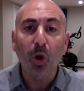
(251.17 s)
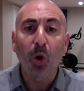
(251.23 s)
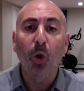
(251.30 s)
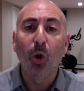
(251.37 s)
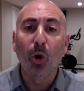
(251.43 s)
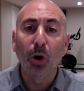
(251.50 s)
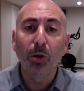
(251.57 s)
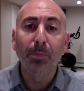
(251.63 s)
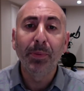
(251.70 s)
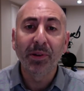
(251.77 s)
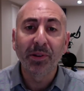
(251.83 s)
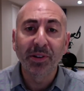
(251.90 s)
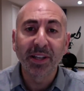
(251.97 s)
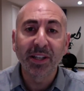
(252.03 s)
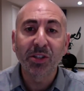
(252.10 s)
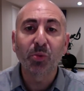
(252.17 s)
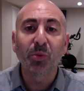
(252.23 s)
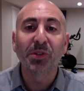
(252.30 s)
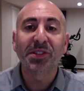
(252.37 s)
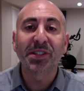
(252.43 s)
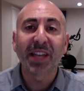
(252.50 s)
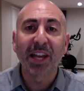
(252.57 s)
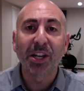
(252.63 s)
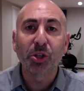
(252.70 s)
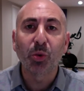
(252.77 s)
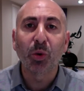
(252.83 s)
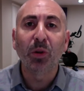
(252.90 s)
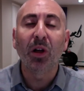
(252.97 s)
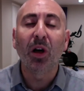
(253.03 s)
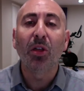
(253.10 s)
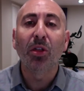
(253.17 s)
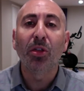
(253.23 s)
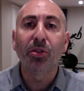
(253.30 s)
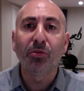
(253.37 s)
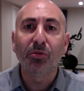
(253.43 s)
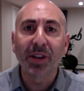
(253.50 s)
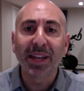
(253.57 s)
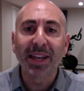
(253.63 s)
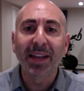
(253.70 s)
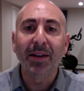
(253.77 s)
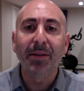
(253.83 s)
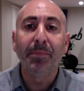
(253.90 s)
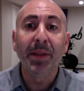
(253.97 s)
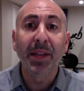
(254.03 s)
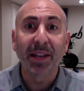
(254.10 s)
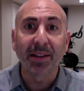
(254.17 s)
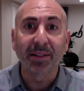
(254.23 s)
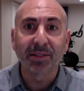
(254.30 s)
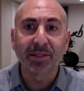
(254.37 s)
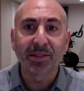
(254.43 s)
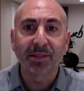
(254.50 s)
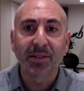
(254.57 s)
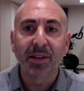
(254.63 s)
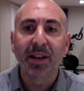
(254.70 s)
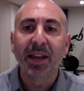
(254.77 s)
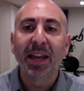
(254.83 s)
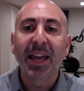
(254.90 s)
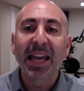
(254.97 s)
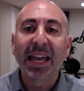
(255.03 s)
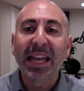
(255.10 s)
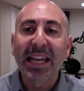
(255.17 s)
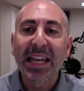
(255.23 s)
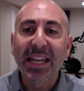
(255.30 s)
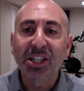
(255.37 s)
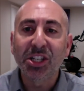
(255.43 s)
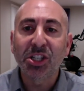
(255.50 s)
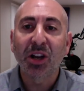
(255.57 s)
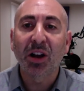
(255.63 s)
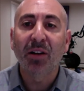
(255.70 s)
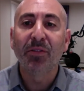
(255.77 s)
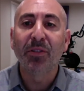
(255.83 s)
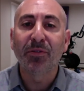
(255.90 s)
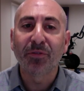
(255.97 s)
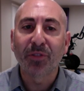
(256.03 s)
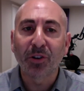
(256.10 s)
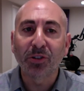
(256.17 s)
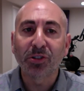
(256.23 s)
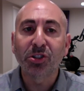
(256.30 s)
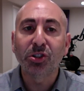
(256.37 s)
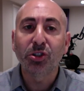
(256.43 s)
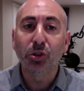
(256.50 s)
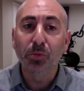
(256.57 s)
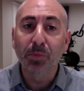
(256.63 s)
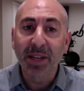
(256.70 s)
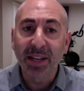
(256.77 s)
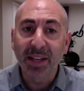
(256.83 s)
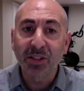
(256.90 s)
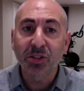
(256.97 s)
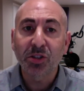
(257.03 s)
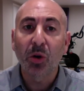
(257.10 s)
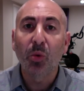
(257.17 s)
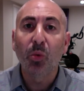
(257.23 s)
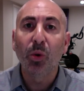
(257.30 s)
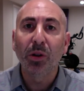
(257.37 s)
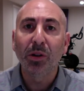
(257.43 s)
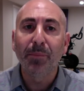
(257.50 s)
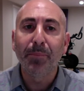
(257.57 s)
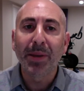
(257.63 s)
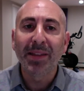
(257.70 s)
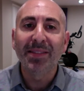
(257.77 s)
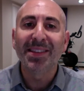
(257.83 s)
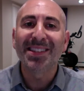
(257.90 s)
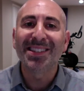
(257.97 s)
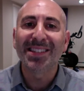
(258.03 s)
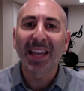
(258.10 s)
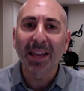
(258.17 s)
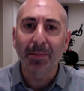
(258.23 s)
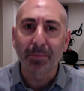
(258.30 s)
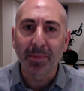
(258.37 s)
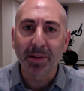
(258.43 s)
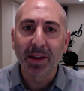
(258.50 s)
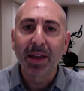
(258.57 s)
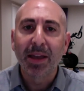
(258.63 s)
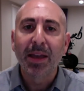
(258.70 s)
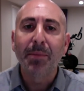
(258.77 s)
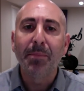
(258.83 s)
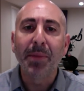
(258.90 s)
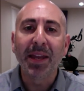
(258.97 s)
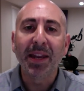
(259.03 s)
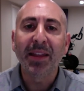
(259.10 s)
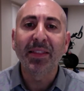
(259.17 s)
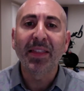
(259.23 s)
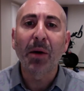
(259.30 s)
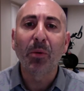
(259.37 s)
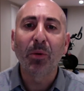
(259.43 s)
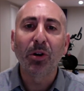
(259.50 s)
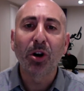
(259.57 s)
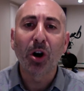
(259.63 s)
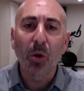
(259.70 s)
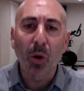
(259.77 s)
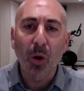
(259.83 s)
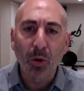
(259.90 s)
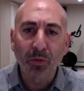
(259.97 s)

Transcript: All buildings will schedule 3 meetings. Each of the first 2 meetings will be the same, meaning that it will go